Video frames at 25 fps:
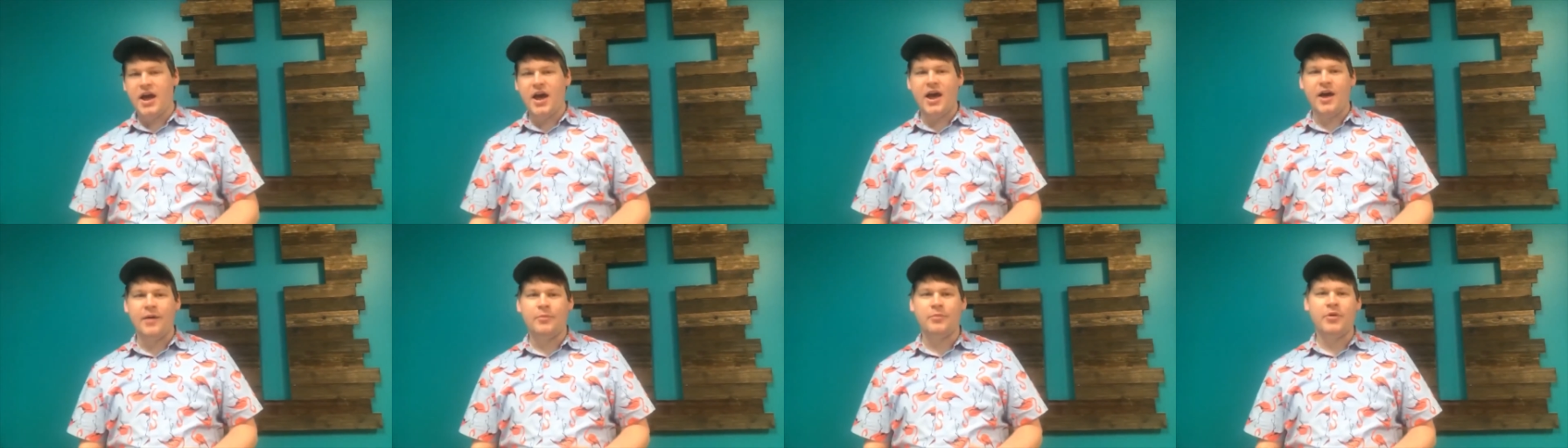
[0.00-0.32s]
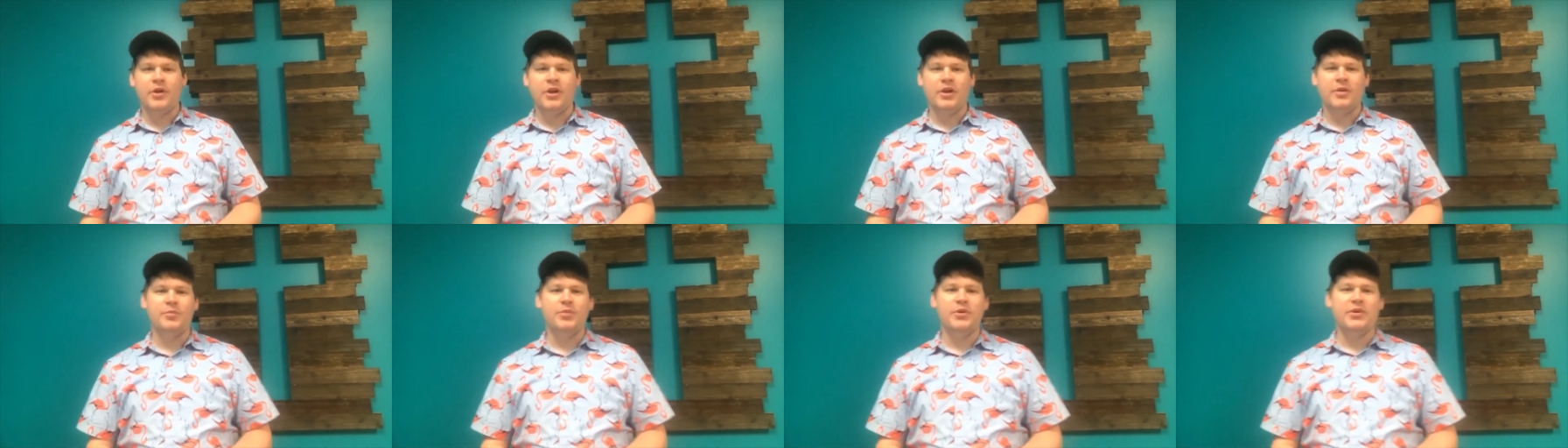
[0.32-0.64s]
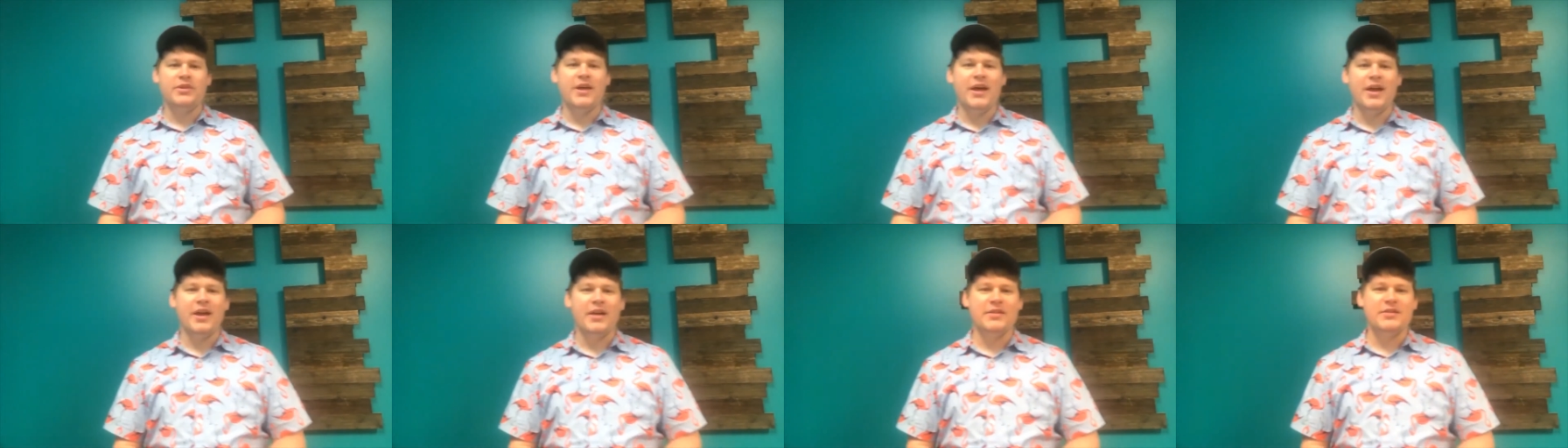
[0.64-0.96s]
I'm going to put
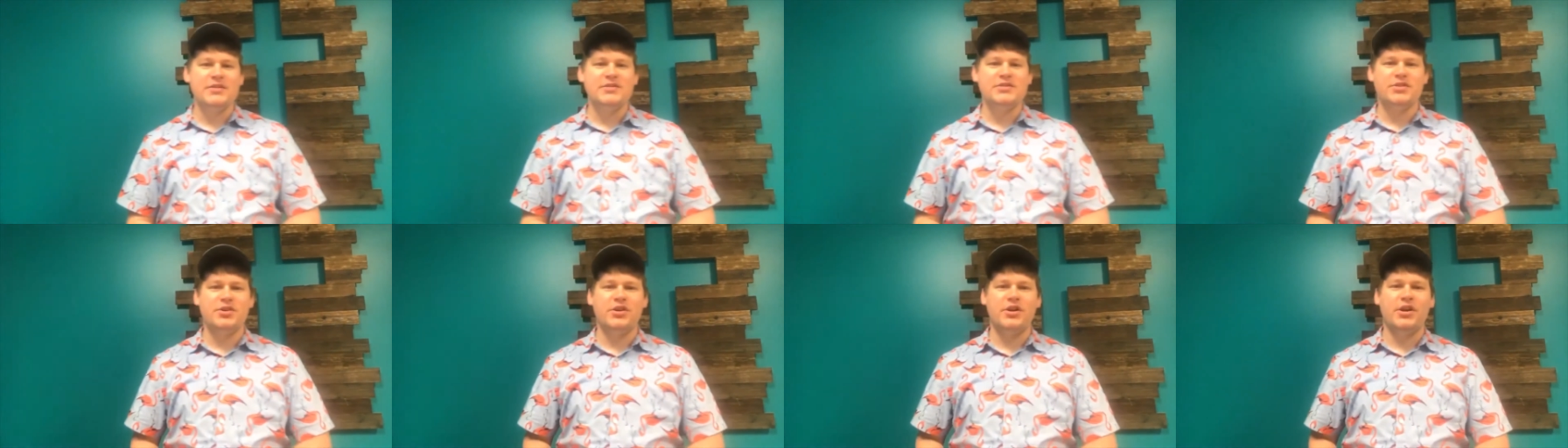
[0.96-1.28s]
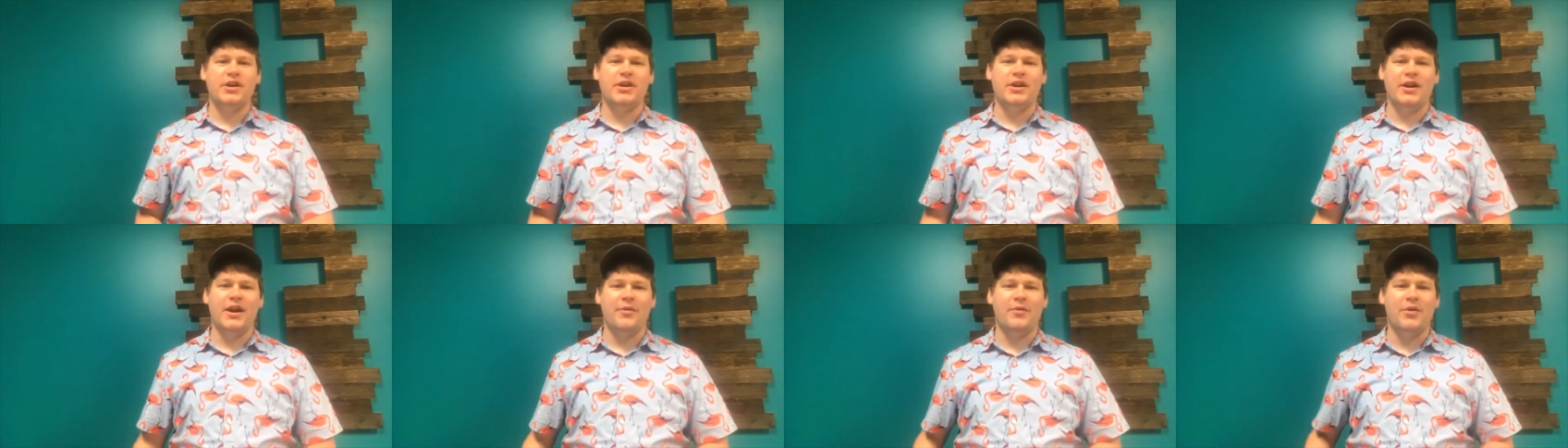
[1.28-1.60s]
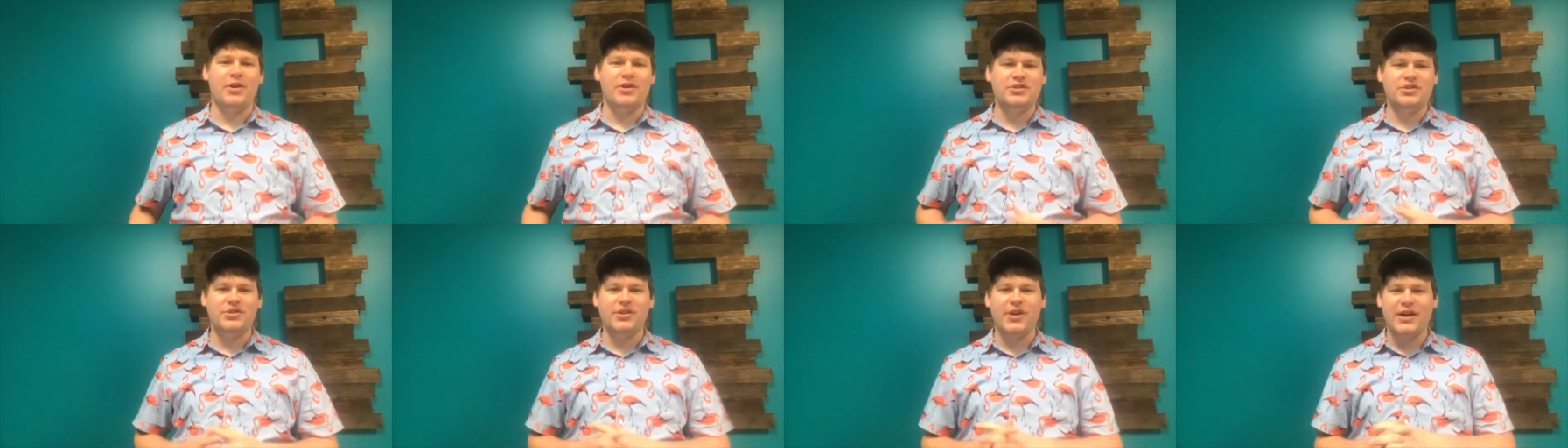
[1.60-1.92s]
that on the screen, and I
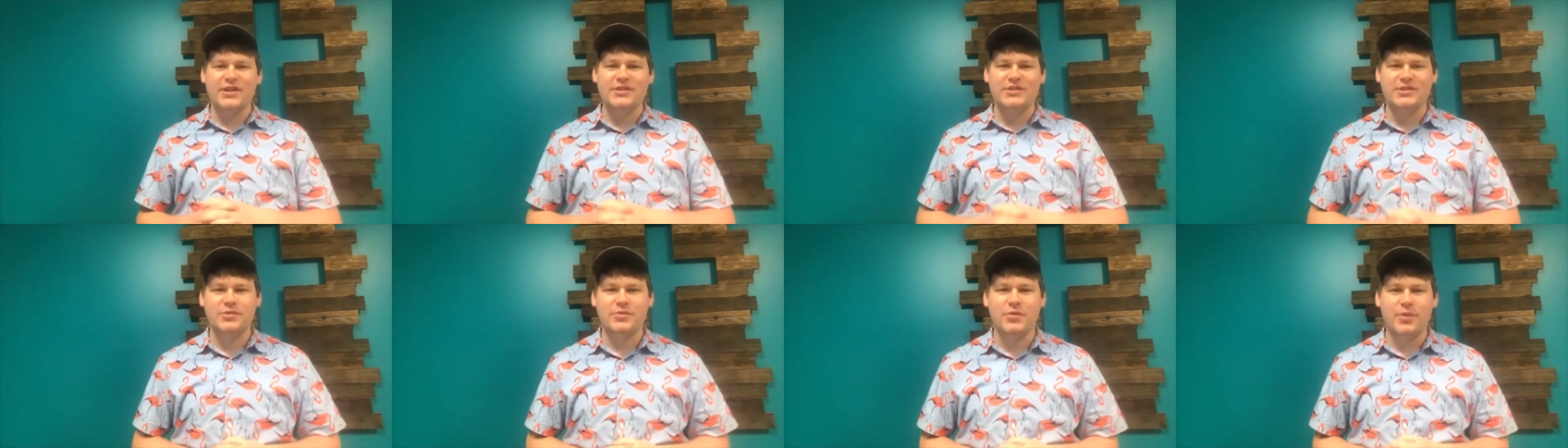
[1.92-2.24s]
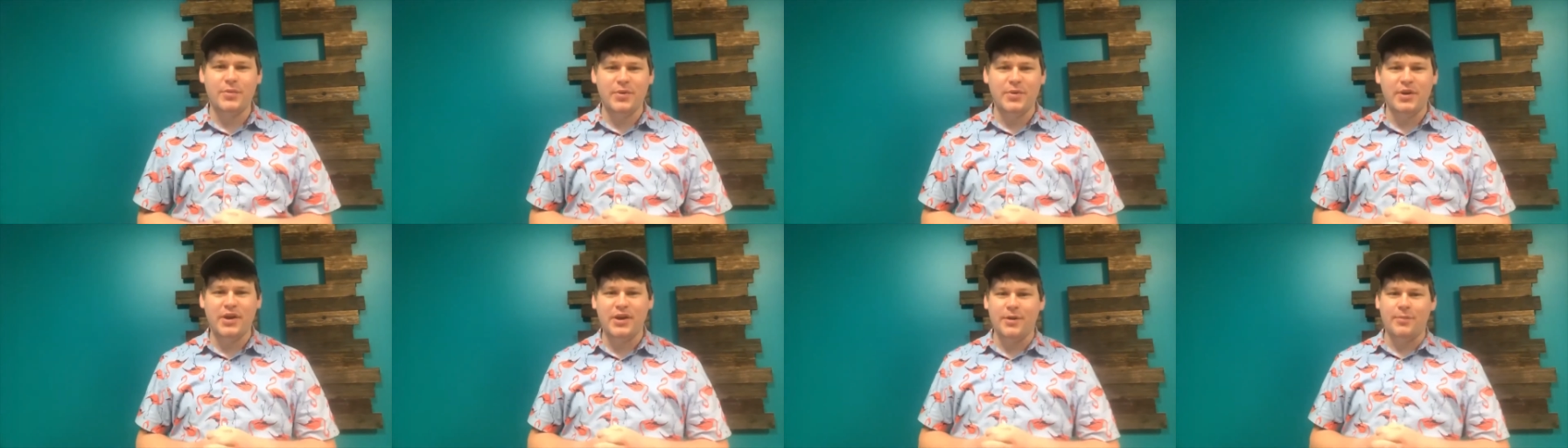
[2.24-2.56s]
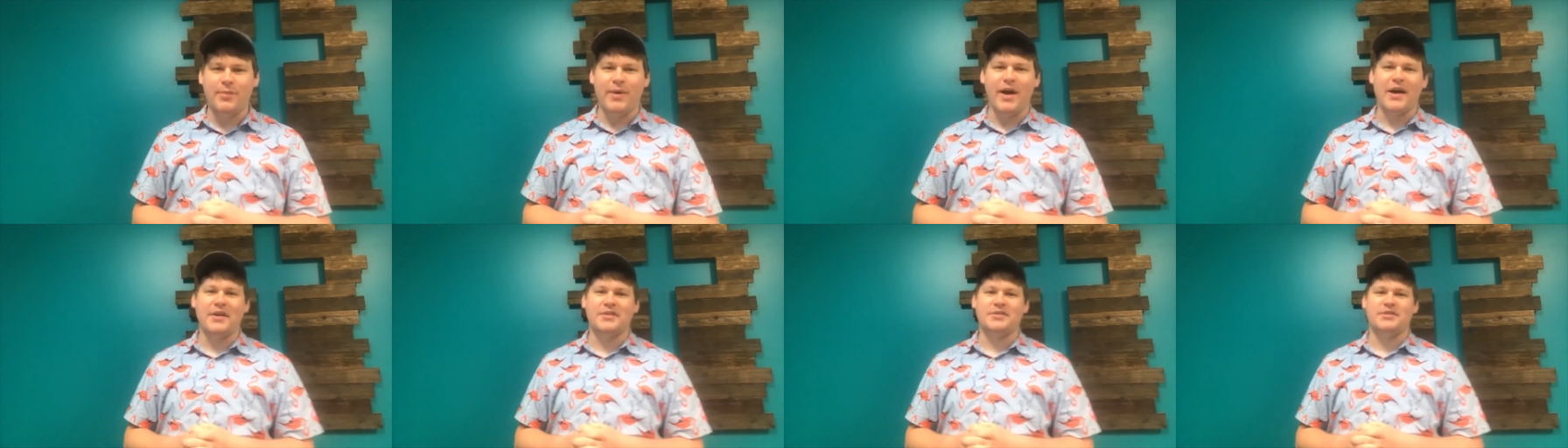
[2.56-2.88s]
want you guys to repeat it
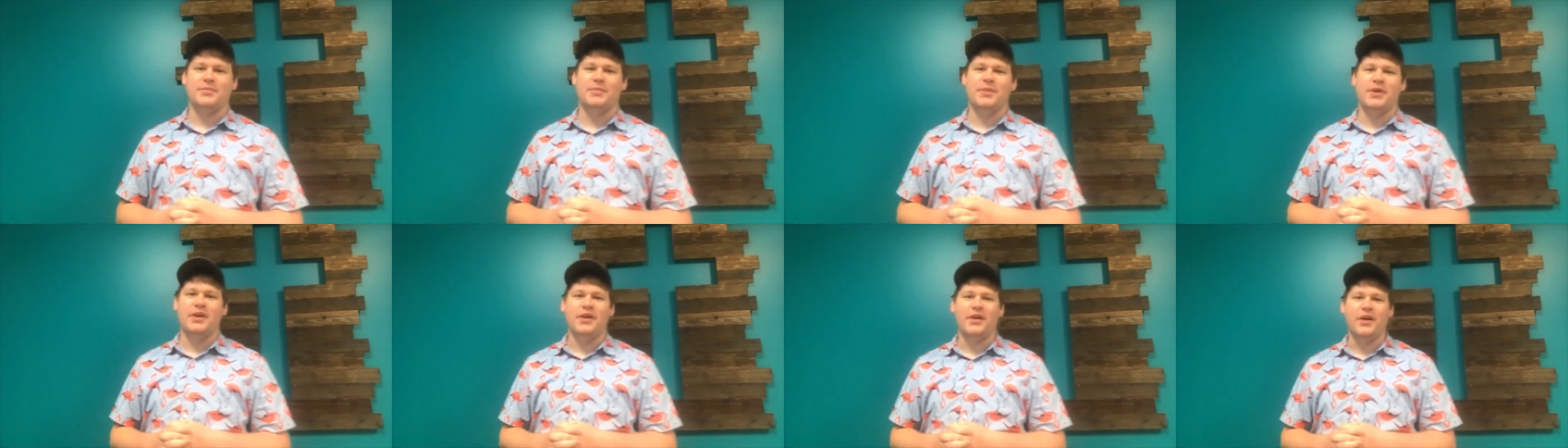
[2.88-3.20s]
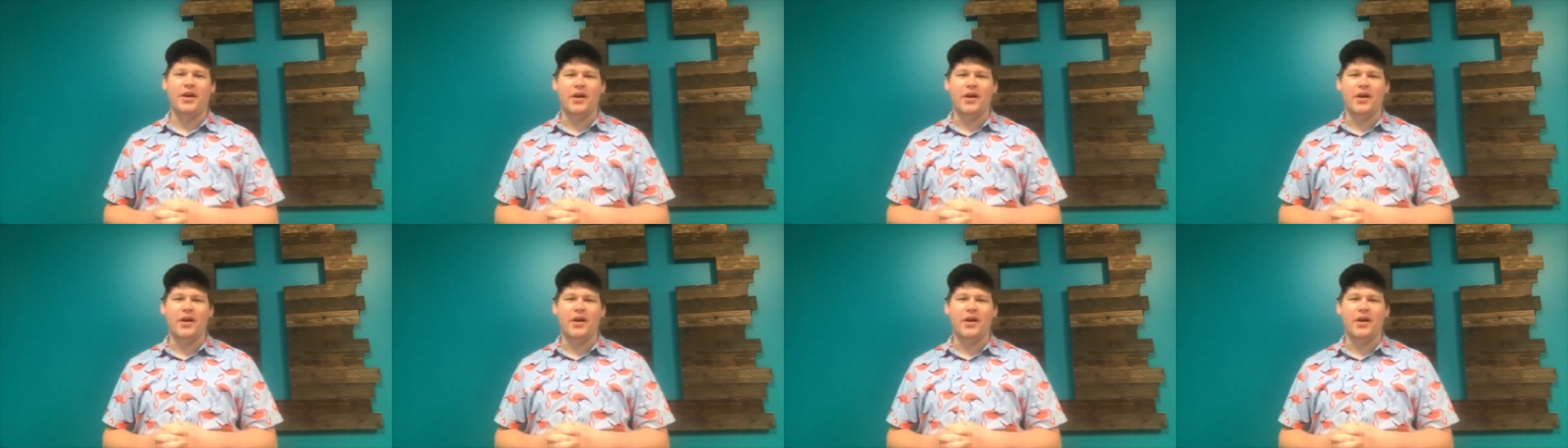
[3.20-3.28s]
back to me.